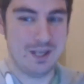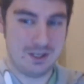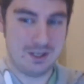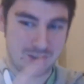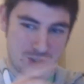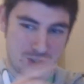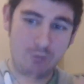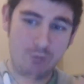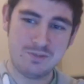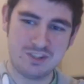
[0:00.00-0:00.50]

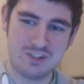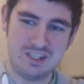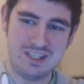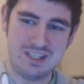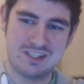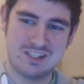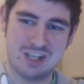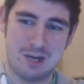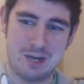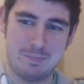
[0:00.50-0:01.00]
Tom
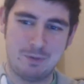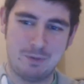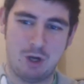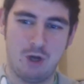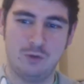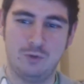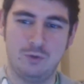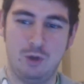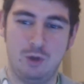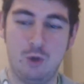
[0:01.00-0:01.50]
sneaks up
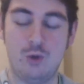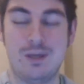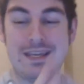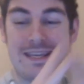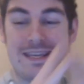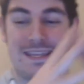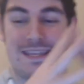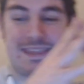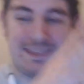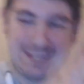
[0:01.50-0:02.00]
on who
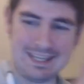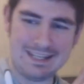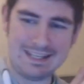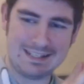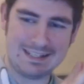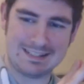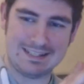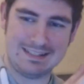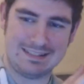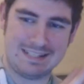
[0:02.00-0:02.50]
he
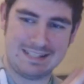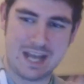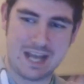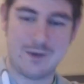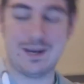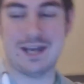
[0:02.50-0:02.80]
thinks is Jerry and